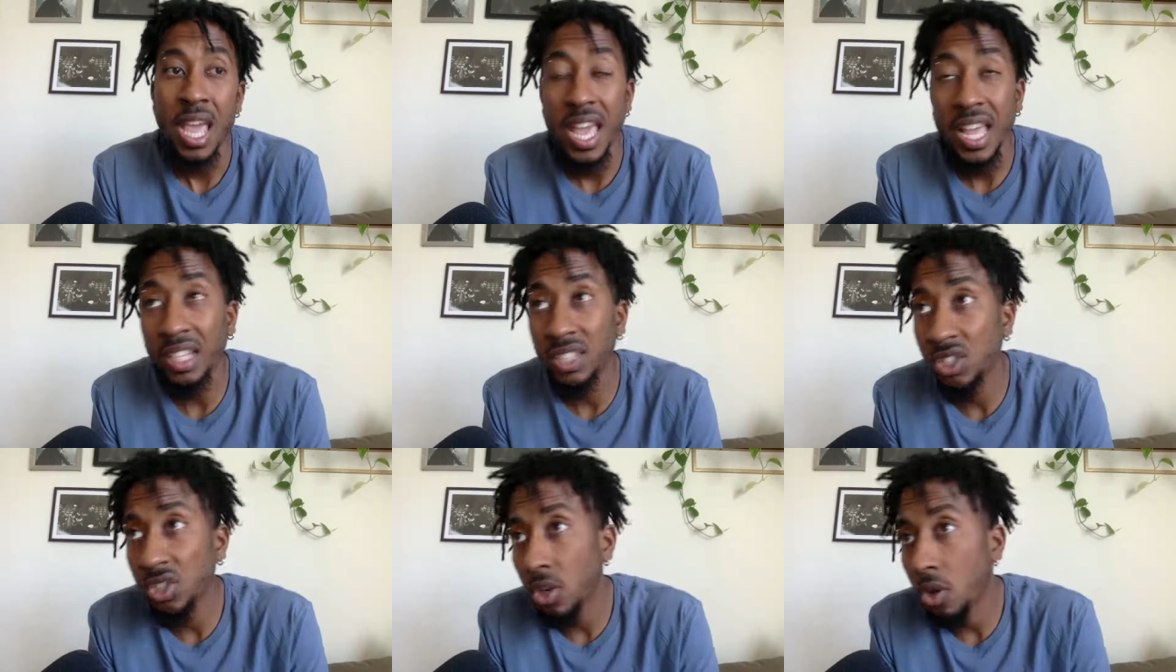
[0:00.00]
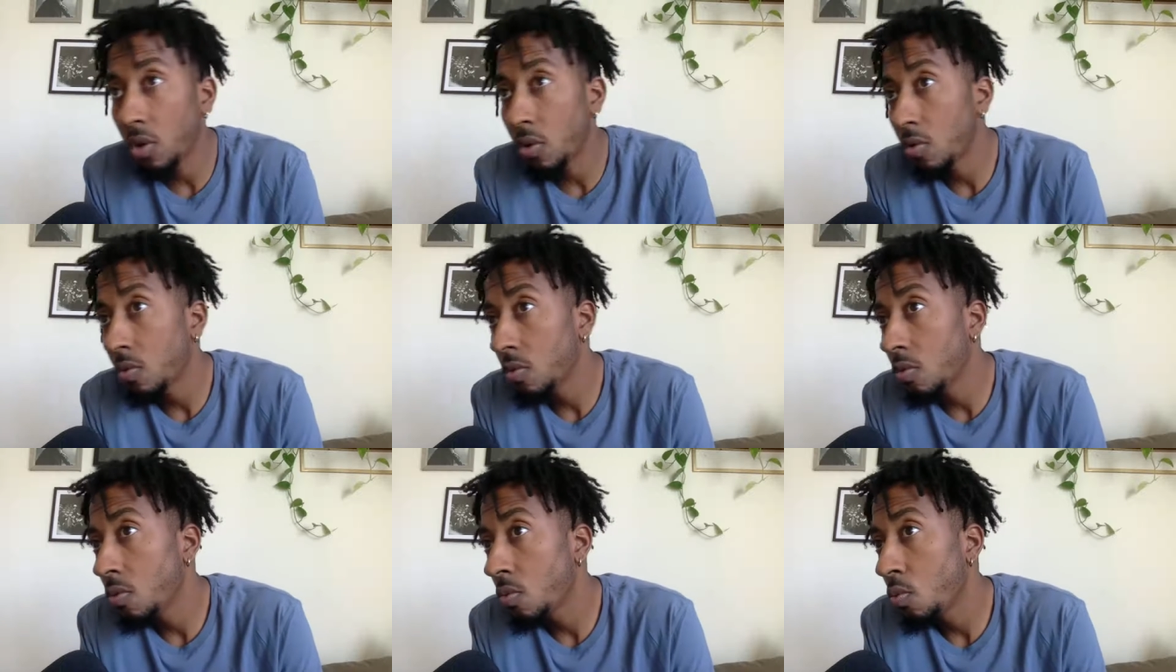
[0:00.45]
And
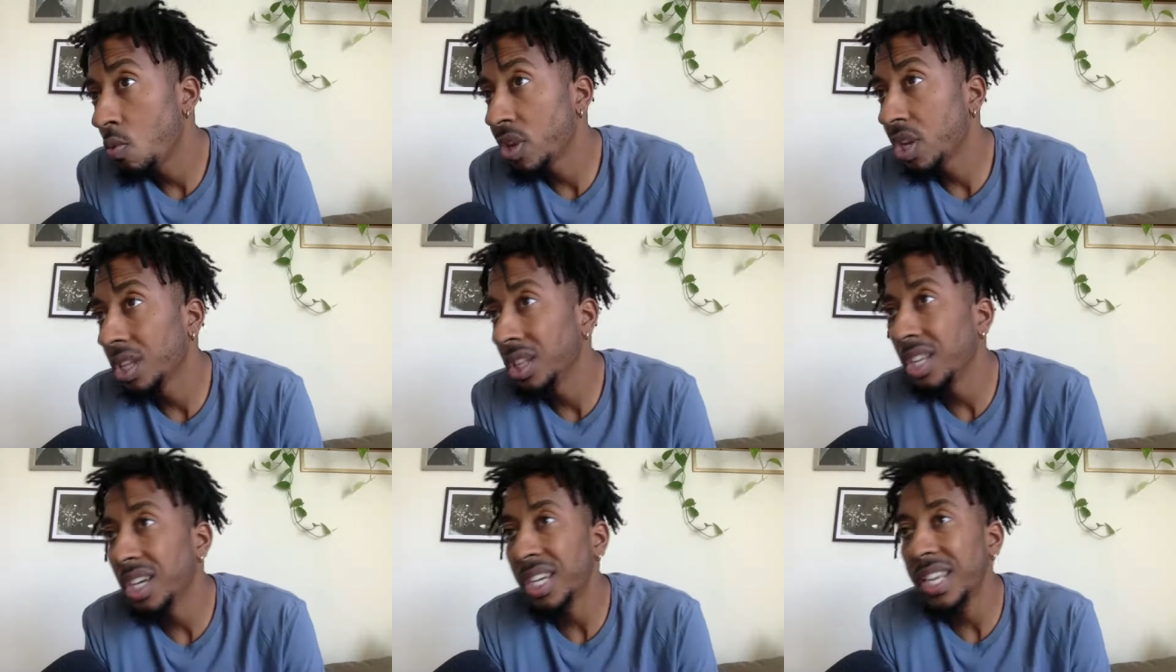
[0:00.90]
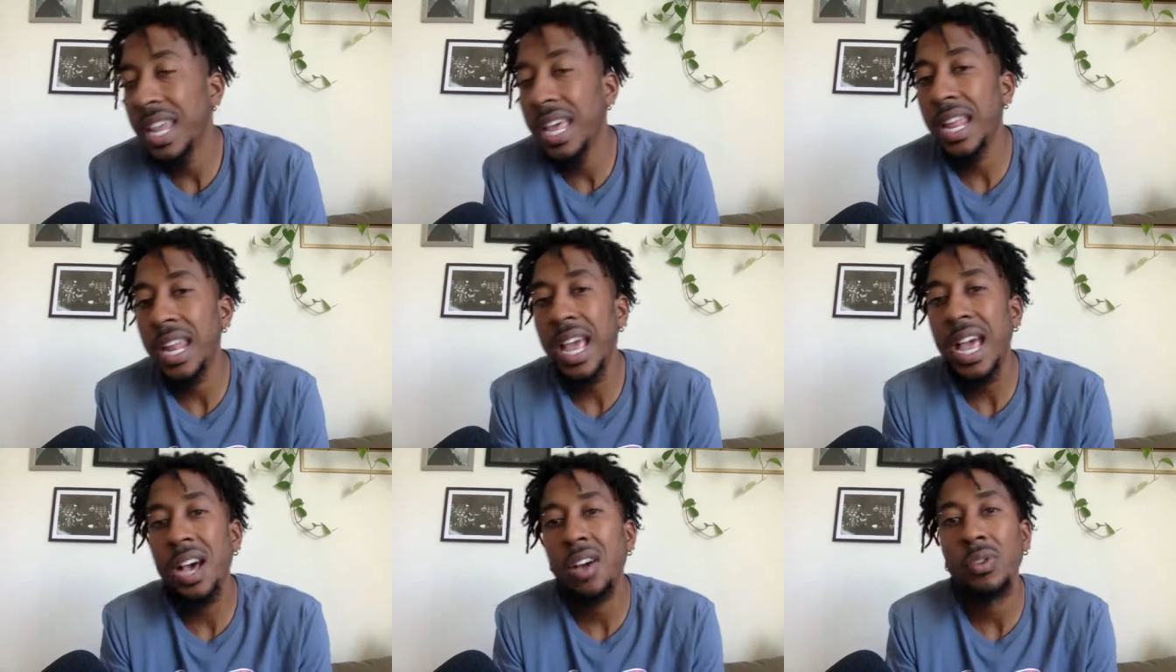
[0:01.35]
so when you're looking
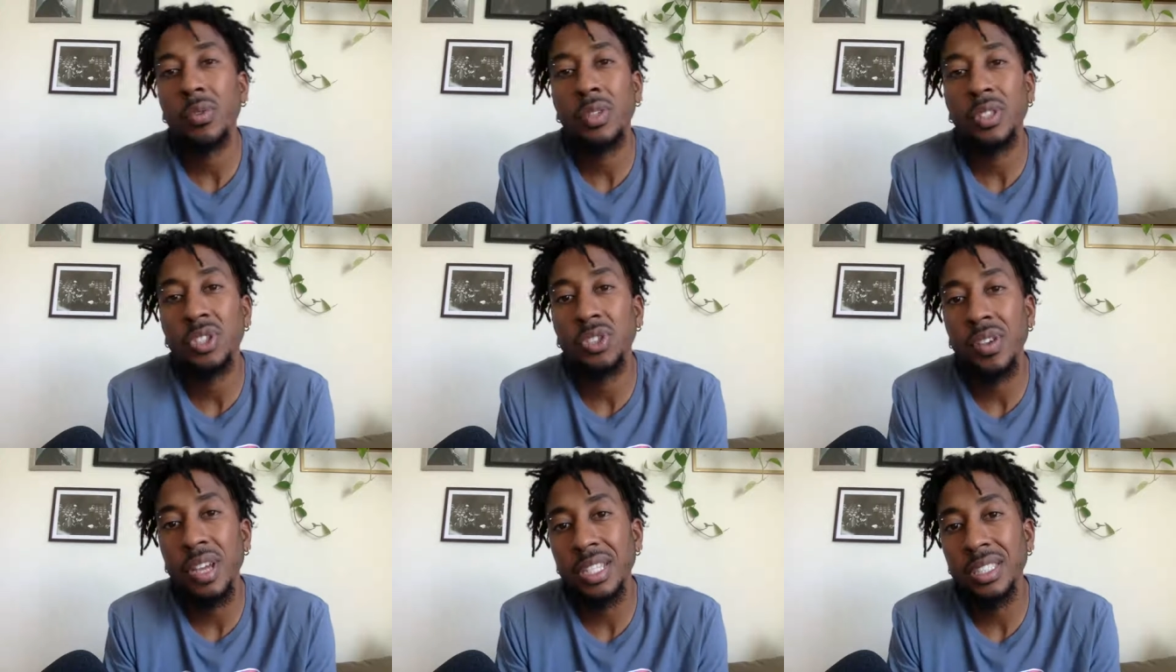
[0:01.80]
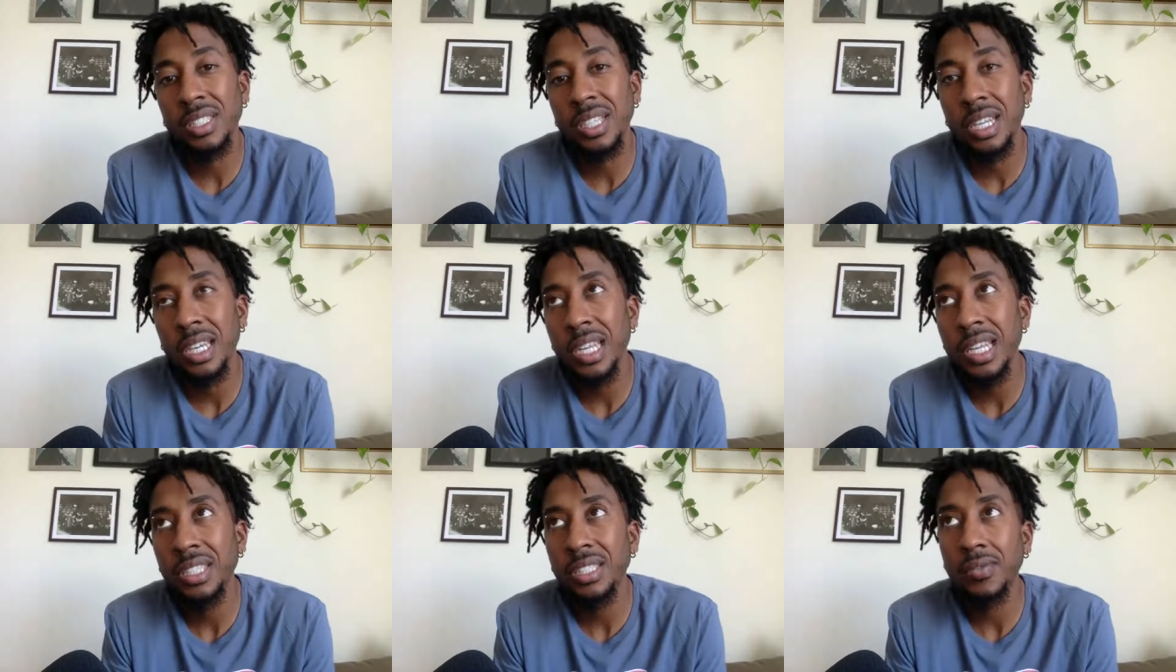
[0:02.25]
at how to address the
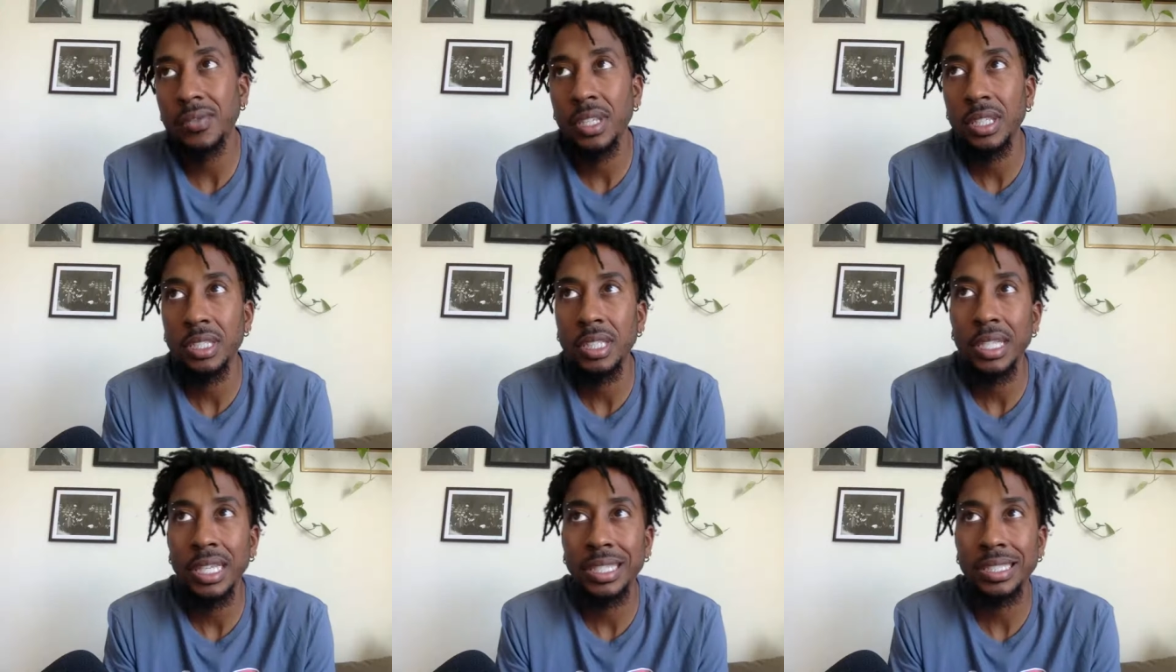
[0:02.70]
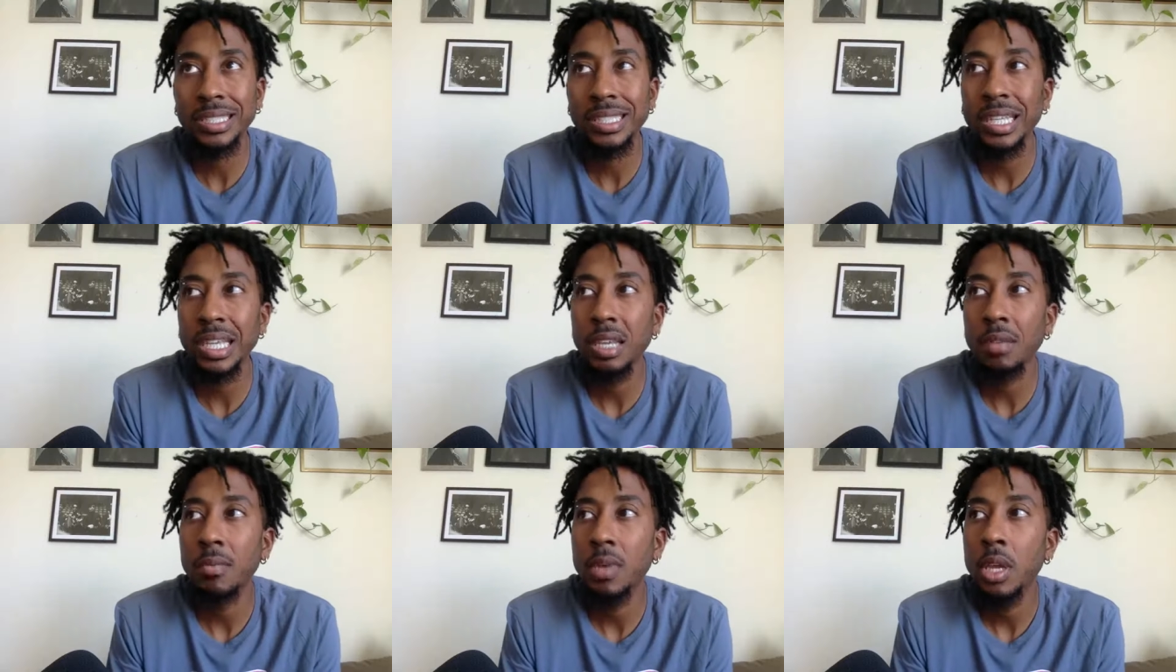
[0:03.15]
needs of this Knicks
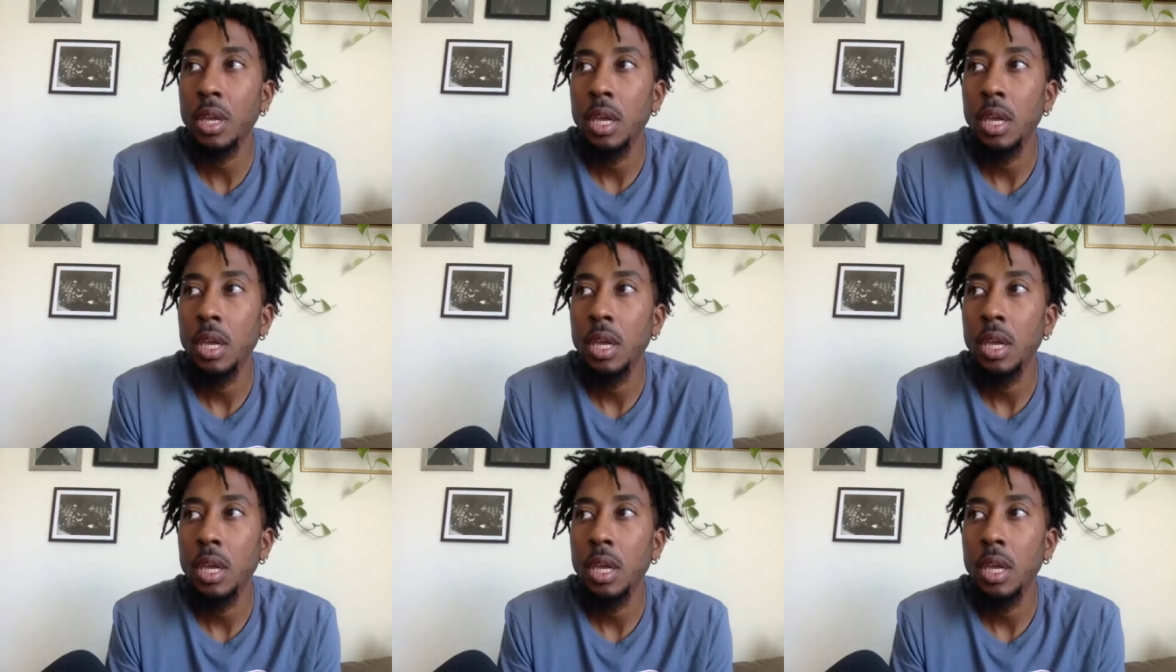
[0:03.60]
team,